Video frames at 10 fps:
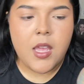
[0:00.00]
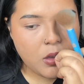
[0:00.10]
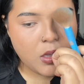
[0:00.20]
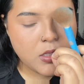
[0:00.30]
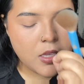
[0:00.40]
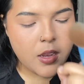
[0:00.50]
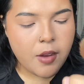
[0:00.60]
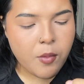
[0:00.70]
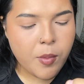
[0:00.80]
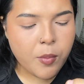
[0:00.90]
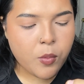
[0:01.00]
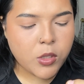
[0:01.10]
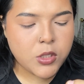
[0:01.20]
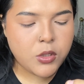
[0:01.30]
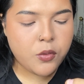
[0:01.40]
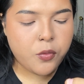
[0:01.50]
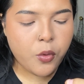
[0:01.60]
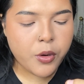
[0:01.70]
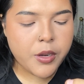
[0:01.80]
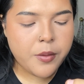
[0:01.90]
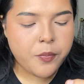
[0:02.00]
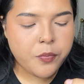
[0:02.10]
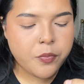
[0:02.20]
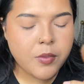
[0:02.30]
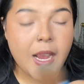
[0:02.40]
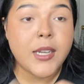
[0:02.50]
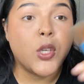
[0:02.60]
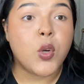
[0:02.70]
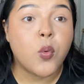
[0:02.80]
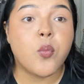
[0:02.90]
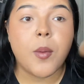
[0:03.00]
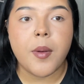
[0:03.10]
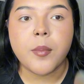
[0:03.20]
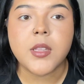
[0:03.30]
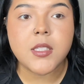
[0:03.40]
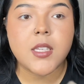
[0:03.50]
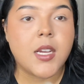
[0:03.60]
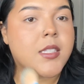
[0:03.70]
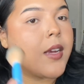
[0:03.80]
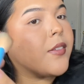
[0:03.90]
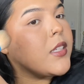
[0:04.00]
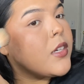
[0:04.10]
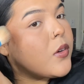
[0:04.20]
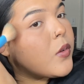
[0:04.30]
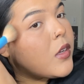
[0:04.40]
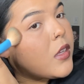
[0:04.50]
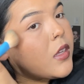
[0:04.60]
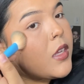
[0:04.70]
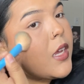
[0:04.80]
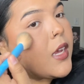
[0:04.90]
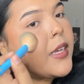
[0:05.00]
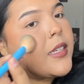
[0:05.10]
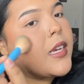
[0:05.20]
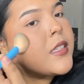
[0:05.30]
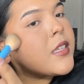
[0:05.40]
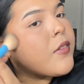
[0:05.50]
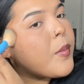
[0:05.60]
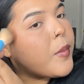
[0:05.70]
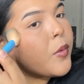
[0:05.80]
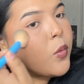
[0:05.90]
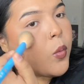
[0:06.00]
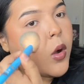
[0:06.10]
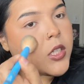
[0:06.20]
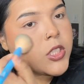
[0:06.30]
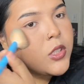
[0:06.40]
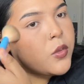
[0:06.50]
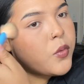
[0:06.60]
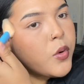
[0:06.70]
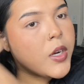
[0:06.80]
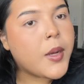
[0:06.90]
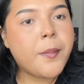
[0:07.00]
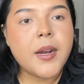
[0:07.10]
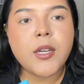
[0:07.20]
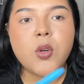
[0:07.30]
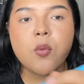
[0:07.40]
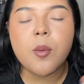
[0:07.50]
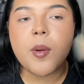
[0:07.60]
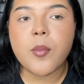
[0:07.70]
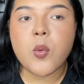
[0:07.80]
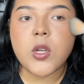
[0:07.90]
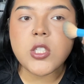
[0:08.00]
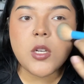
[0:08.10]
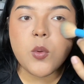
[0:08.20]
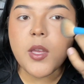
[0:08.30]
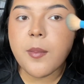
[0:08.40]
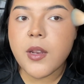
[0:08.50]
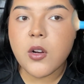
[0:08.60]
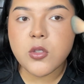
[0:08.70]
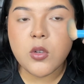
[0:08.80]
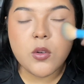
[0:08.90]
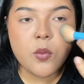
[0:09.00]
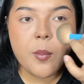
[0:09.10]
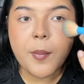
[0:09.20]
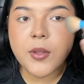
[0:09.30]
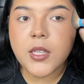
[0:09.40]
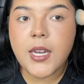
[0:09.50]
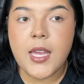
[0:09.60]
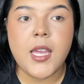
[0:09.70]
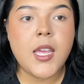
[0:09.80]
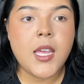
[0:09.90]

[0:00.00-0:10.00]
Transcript: He said, I remember watching Euphoria. I don't remember this, guys. I really don't. Yes, I remember watching Euphoria, but I don't remember watching it with him. And also, I don't remember the day.